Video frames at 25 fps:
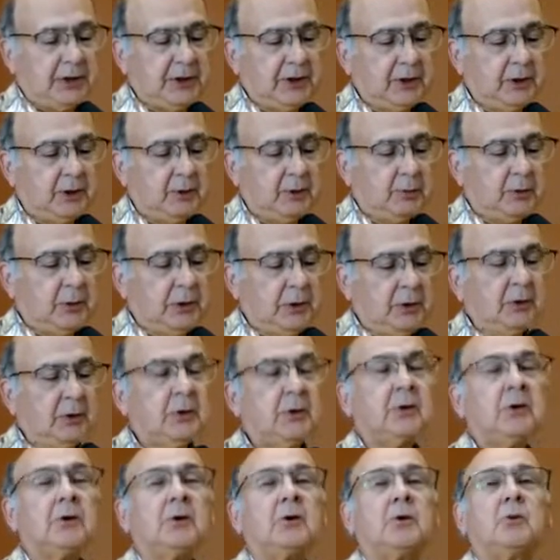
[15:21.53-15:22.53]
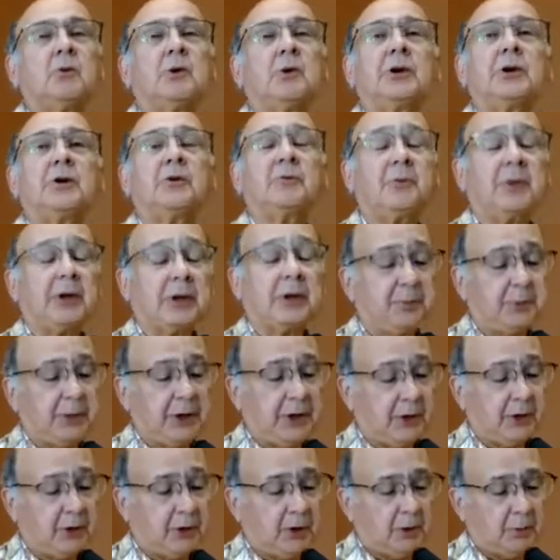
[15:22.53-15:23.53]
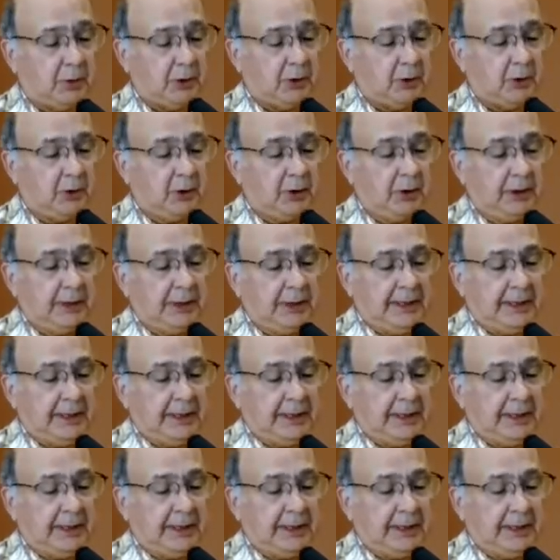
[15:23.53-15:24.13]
him would have been parable